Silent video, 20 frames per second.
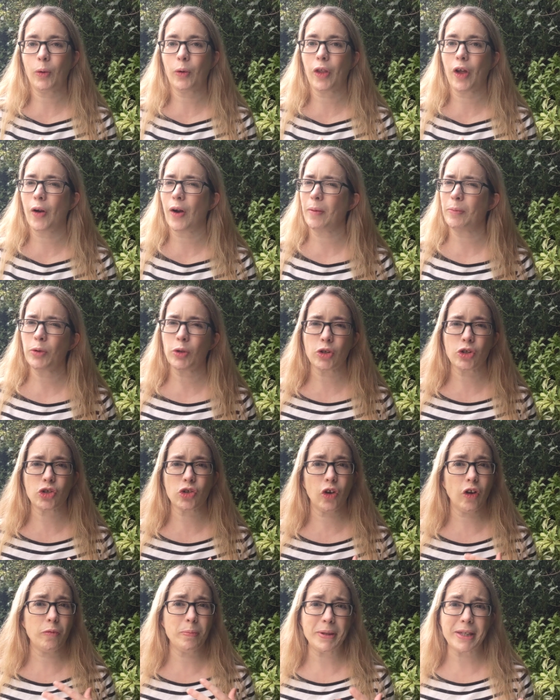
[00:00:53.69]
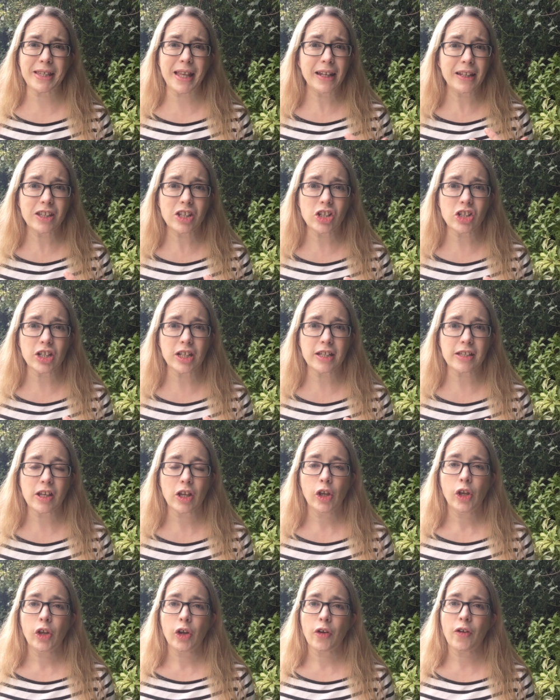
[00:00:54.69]
although I'm not sure of percentages
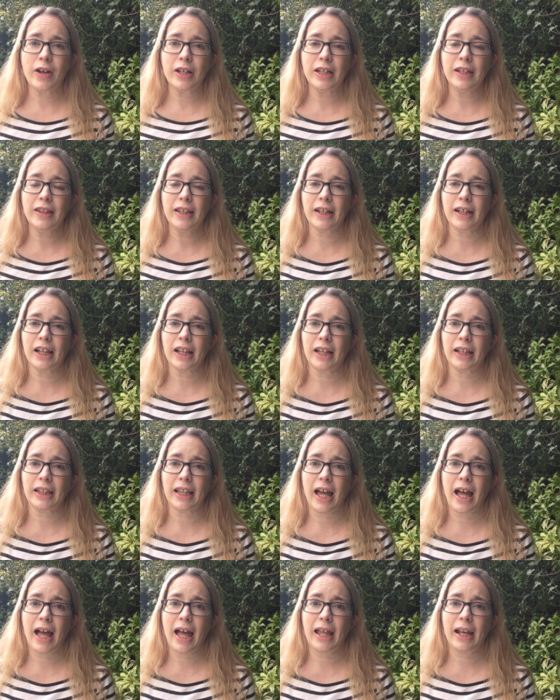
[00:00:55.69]
or anything like that,